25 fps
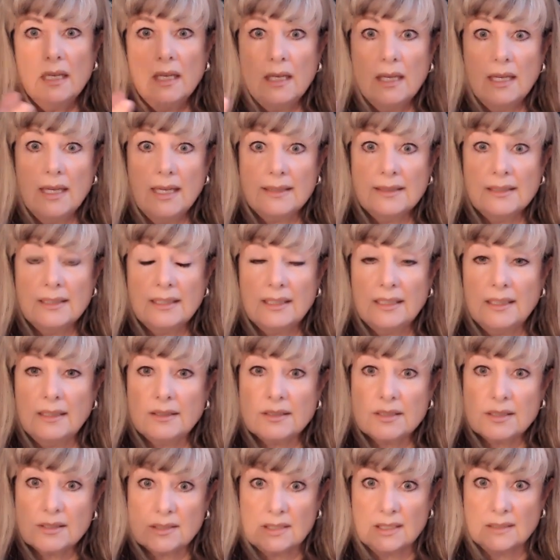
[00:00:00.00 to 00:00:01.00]
and the
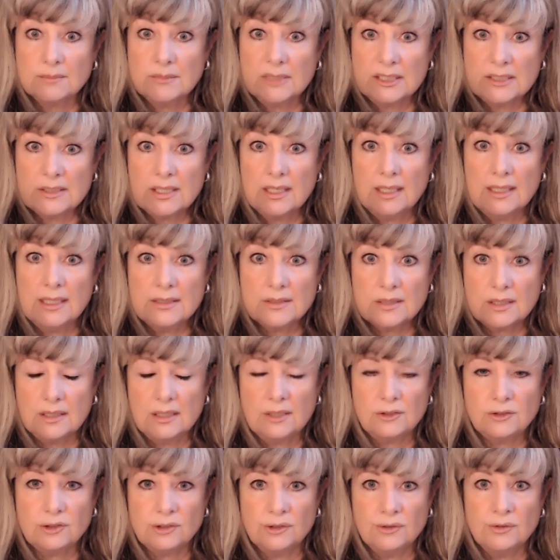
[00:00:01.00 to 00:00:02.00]

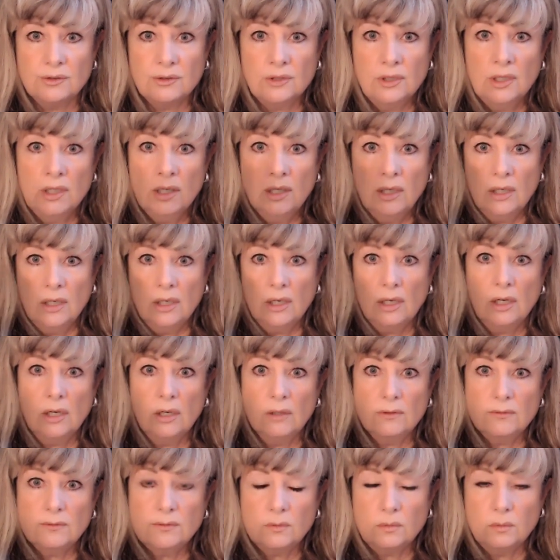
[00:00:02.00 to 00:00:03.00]
stigmatization
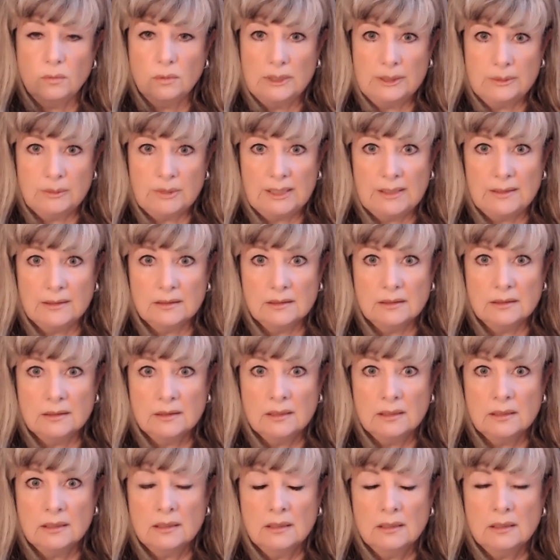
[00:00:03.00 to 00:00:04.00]
of women
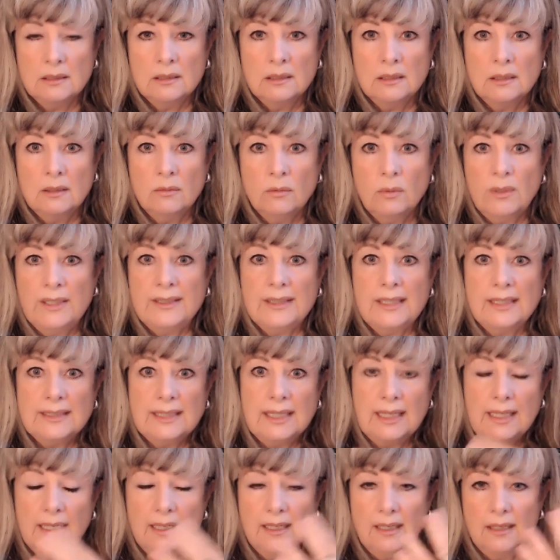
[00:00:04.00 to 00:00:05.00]
when they
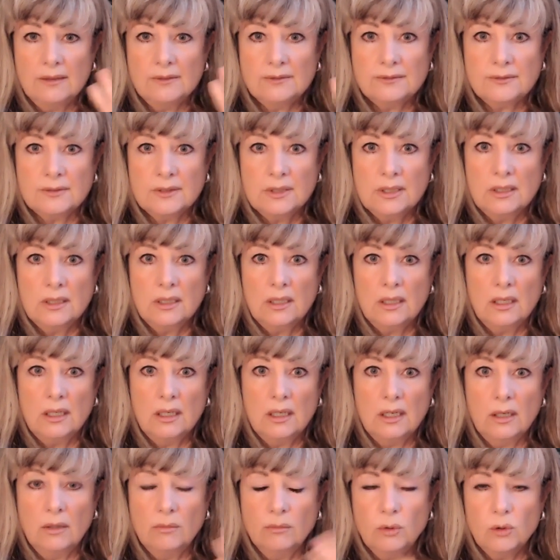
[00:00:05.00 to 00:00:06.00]
have
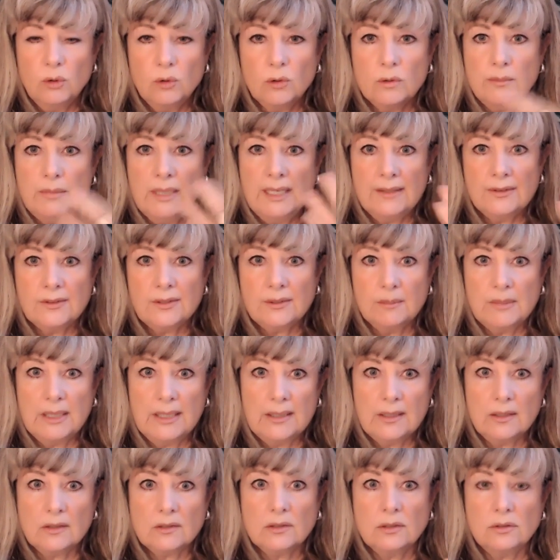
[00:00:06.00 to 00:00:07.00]
a more
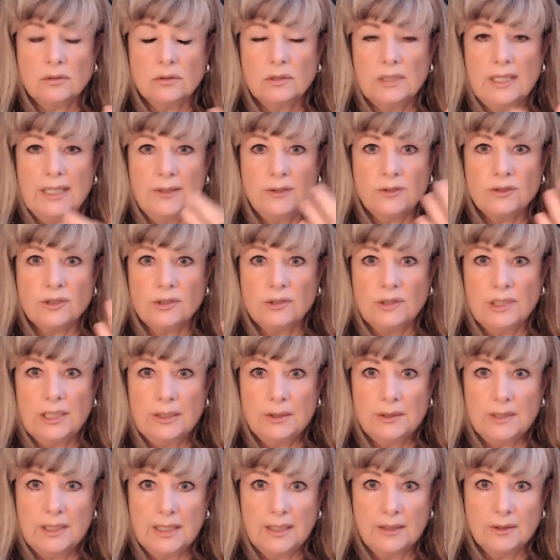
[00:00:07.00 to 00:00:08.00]
mathematical
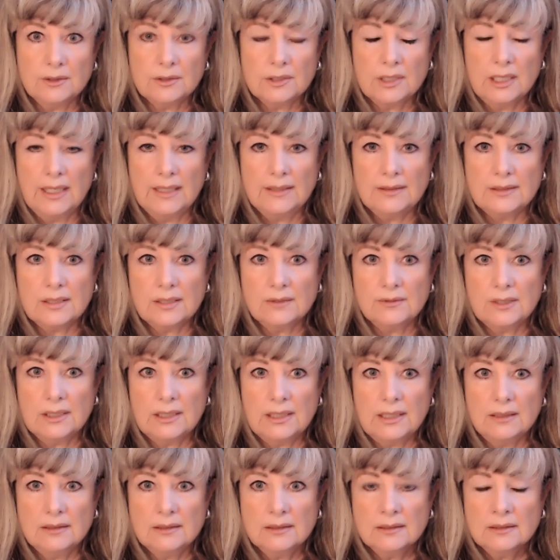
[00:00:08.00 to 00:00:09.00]
engineering
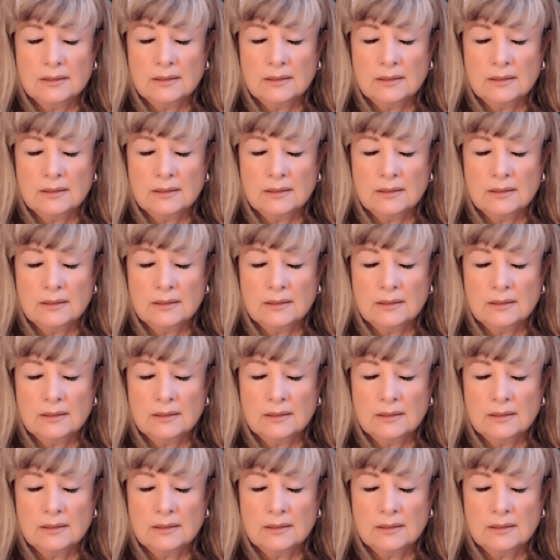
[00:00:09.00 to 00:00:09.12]
creativity.